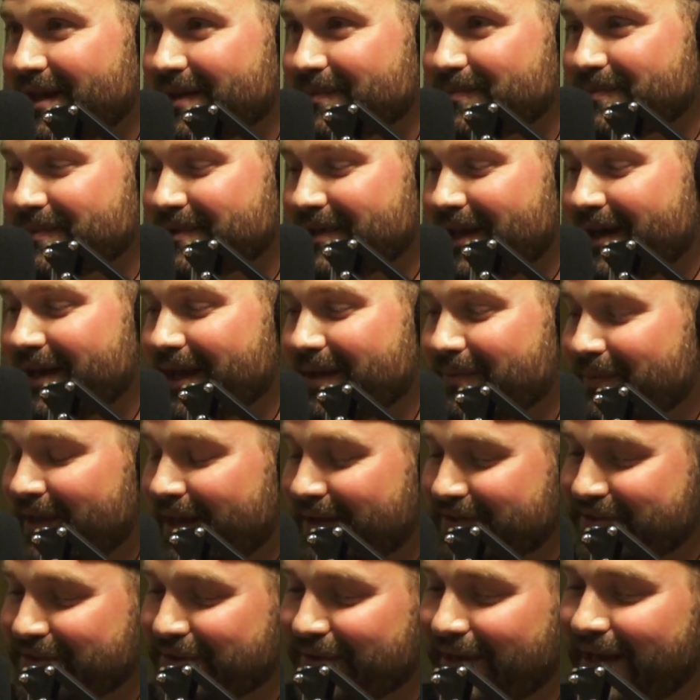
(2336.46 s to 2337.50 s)
Yeah, I get
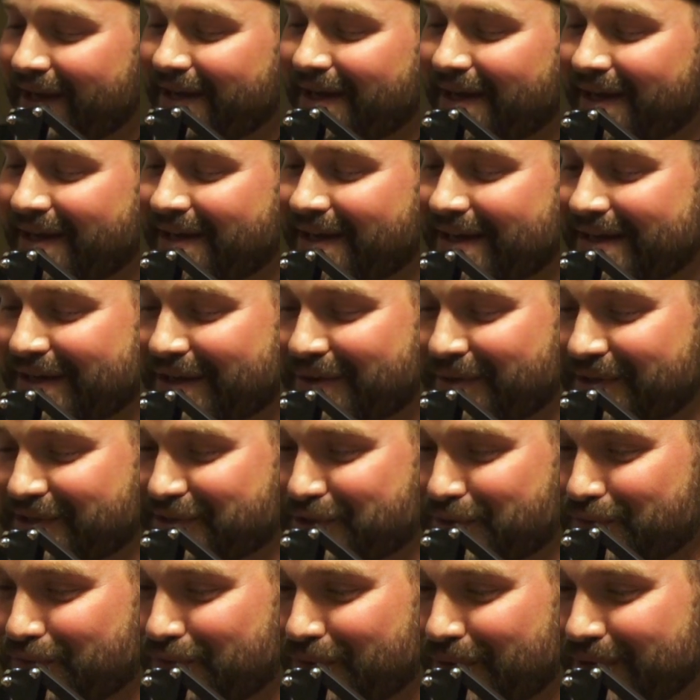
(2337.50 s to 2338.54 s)
that. So I got a
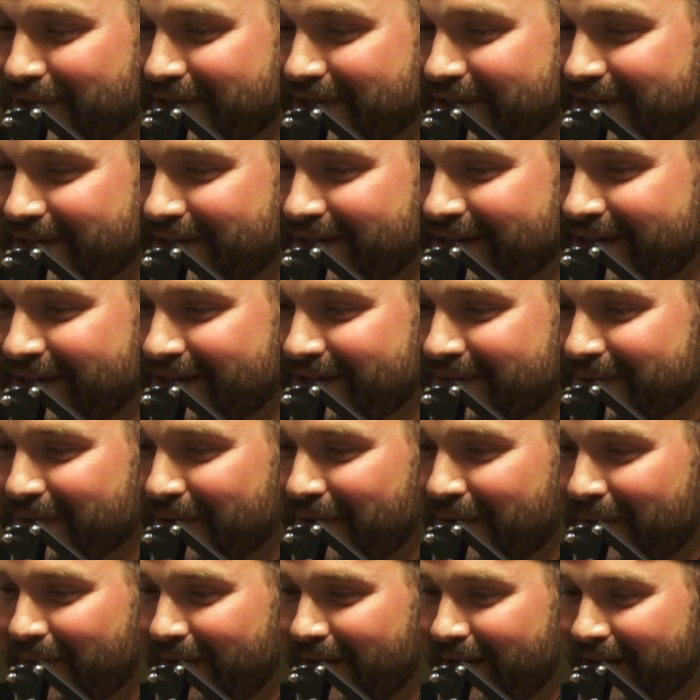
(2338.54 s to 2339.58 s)
question for you, and
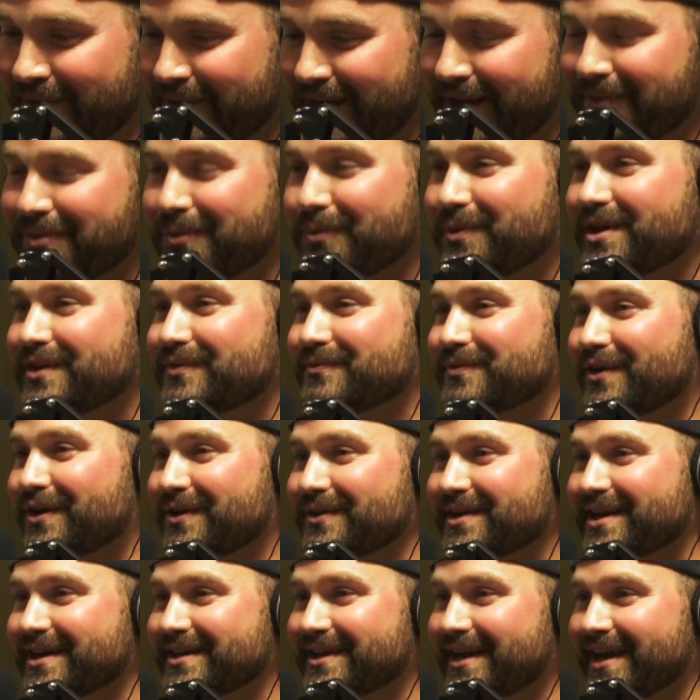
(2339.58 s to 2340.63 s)
we've
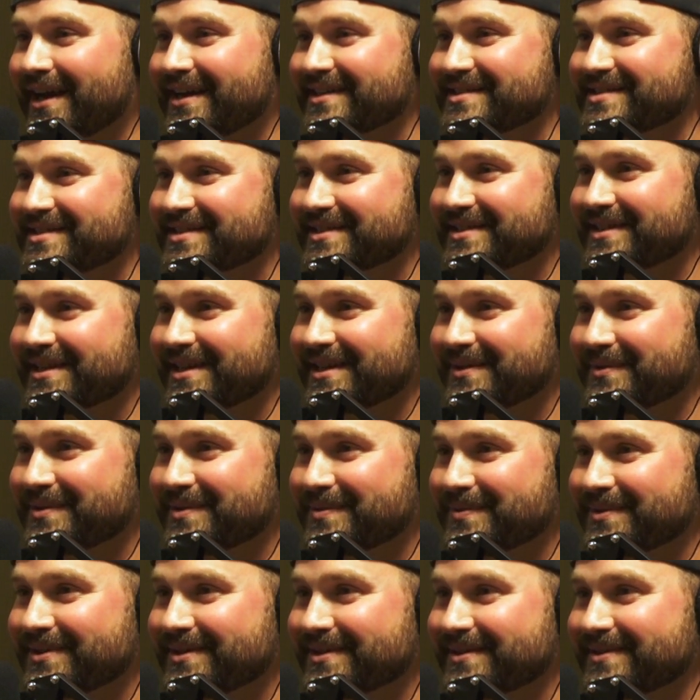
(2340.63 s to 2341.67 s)
all kind of asked it, like
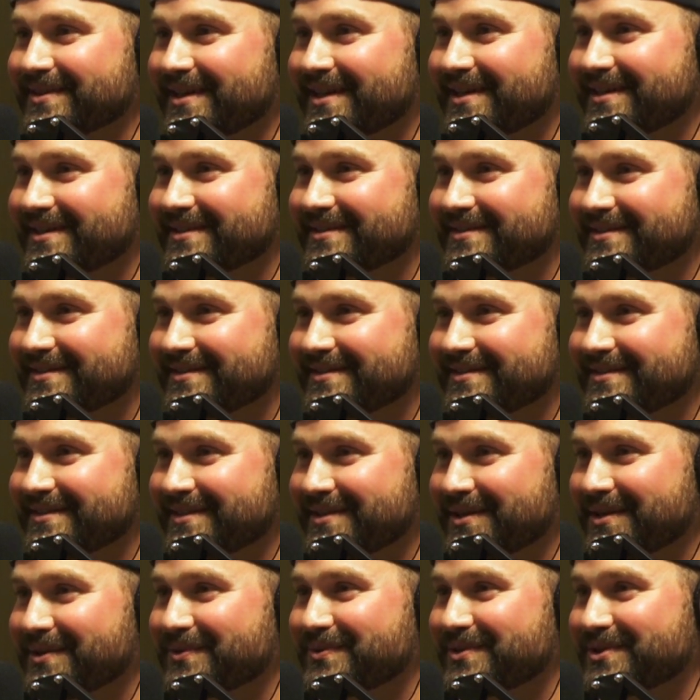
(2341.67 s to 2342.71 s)
when we're like,
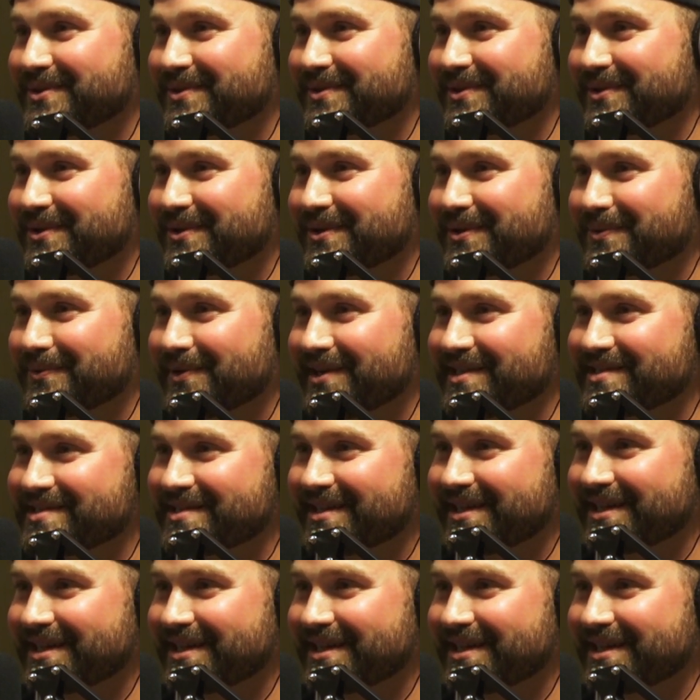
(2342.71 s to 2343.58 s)
doing the whole race